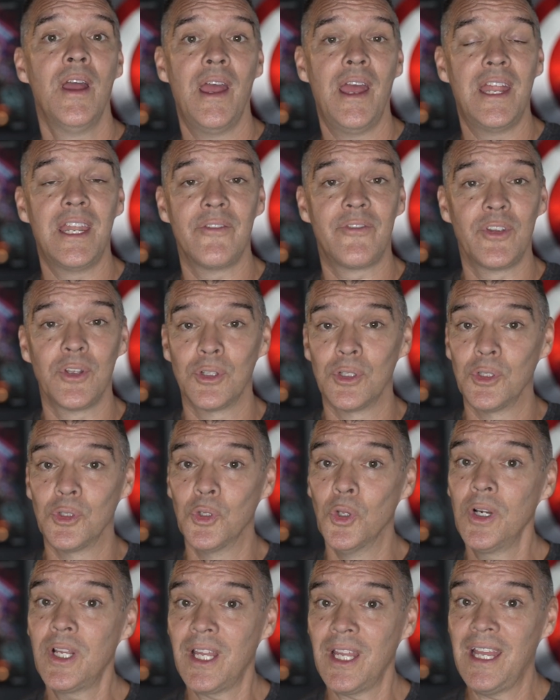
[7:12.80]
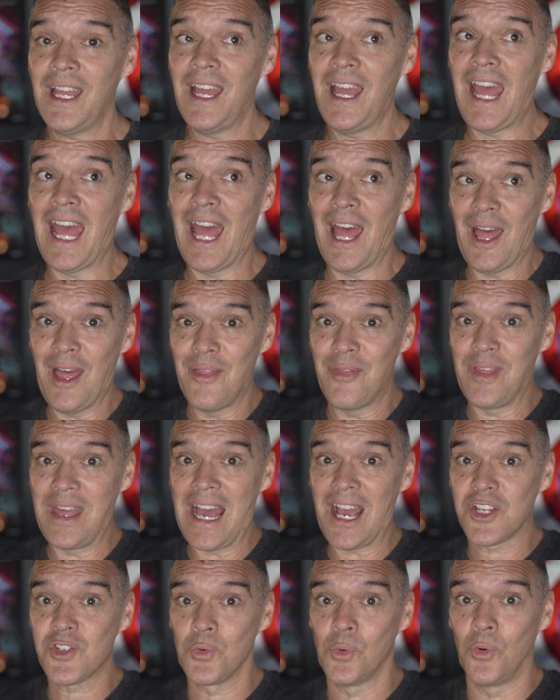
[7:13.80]
And if you look at the
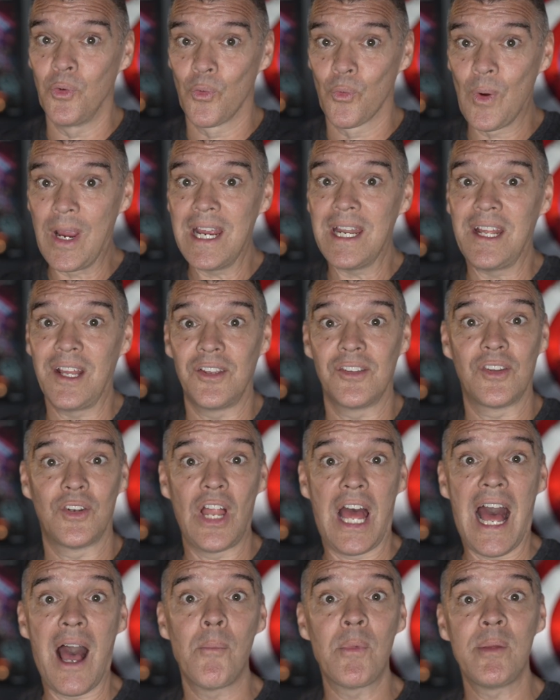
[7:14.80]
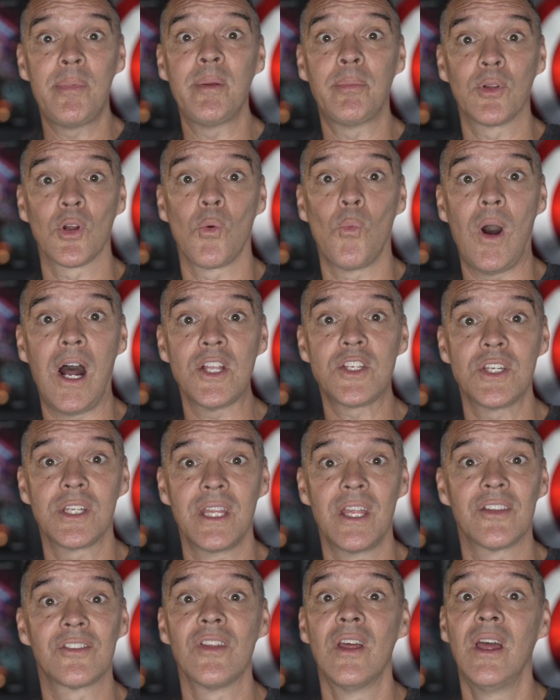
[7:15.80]
actual ratings and how many people are watching
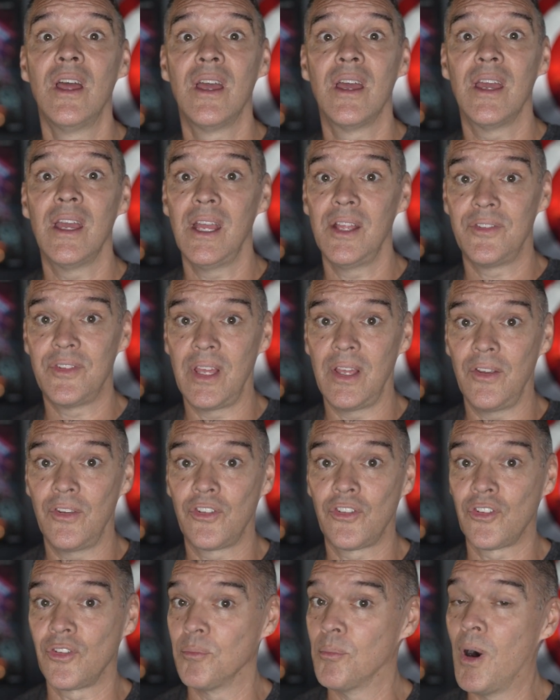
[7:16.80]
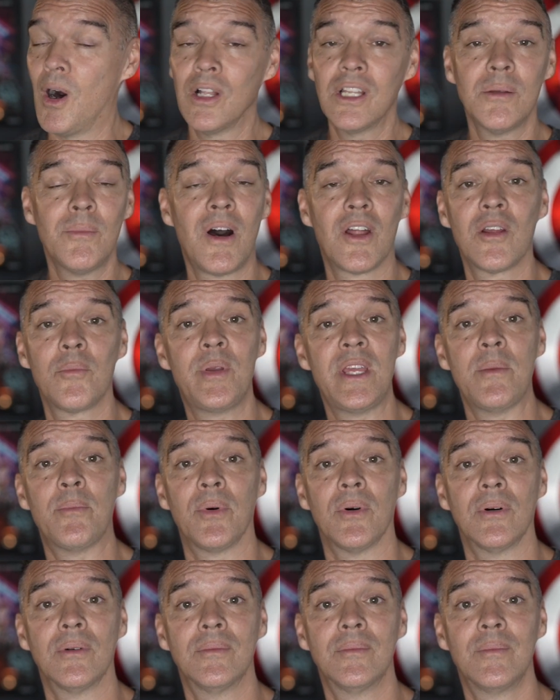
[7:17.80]
this, it's a small amount of
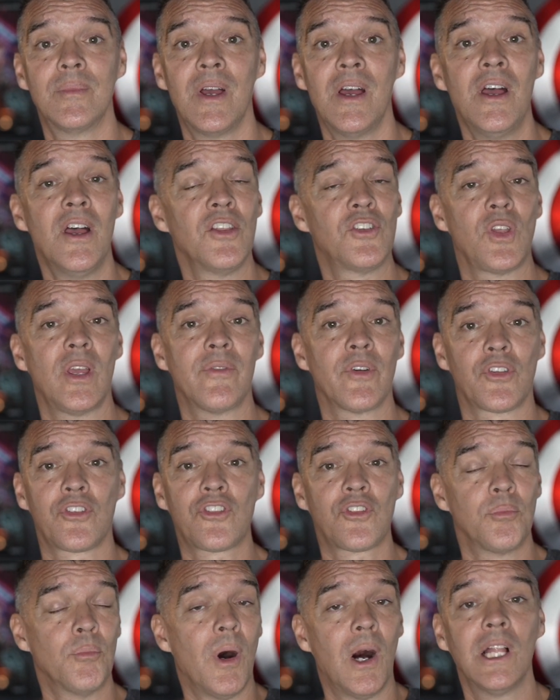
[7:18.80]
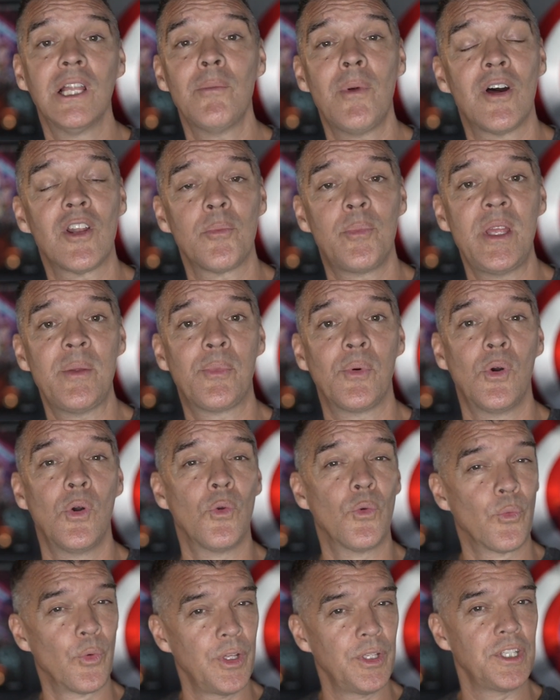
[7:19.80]
people. So you have a small amount of people
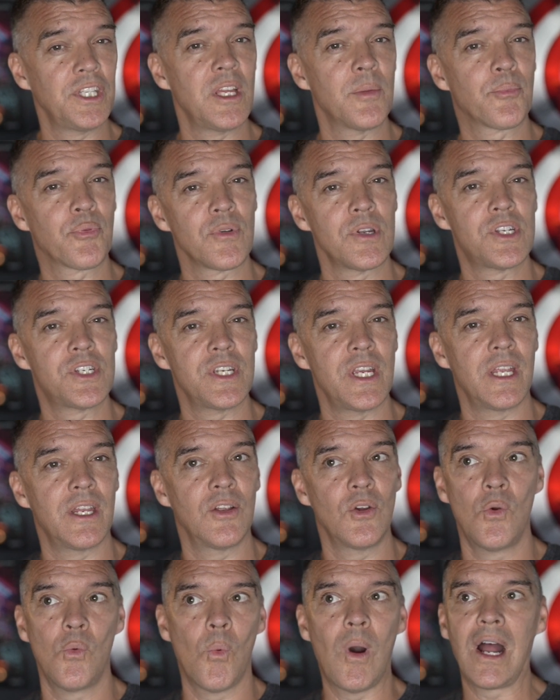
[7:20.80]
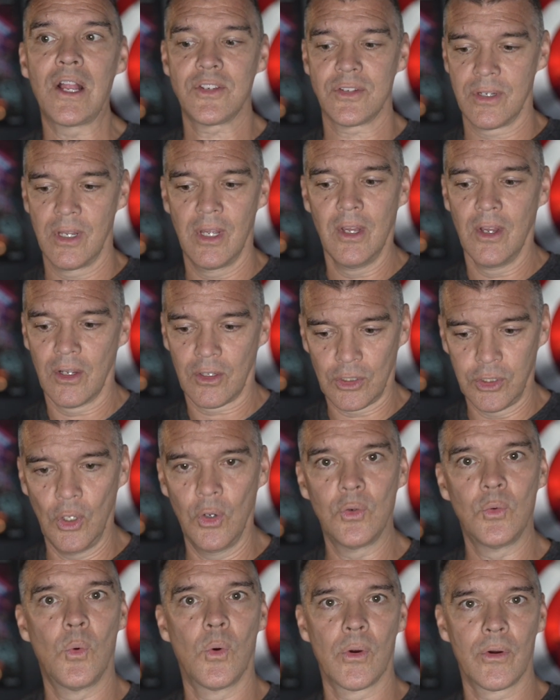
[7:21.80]
who really appreciate it, who watched
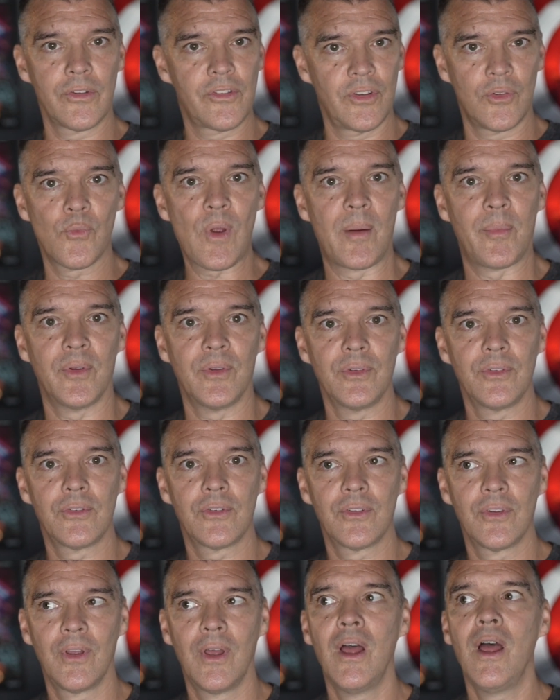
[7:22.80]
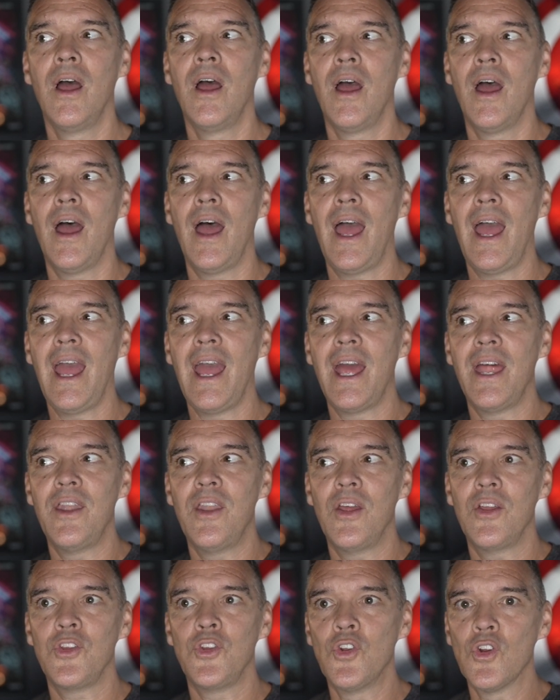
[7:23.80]
Clone Wars and Rebels, and
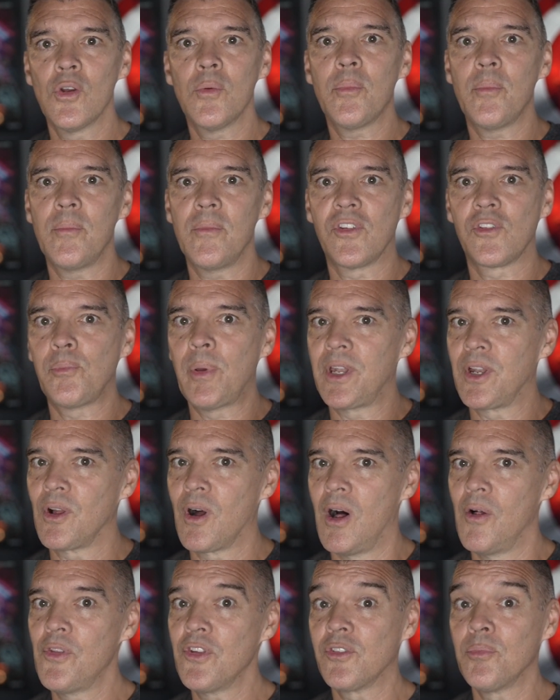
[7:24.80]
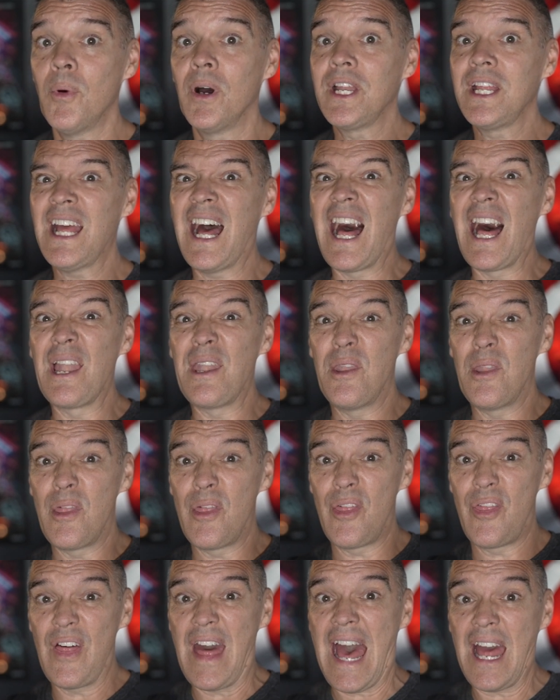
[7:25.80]
you're spending all this money on
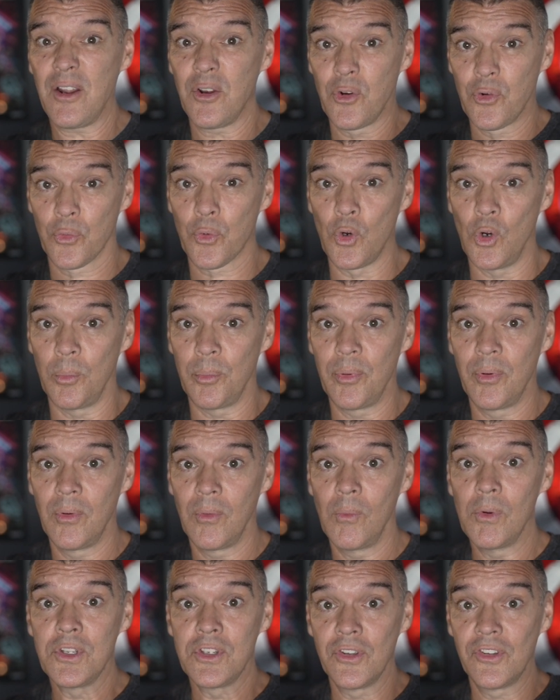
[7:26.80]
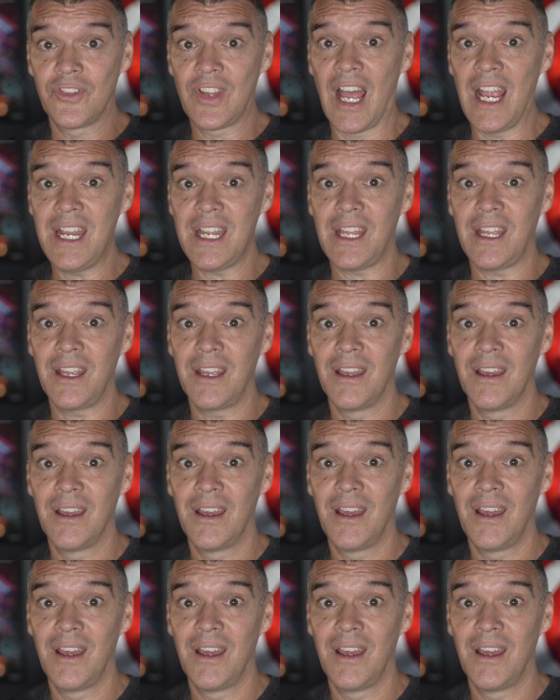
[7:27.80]
that group, which is tiny,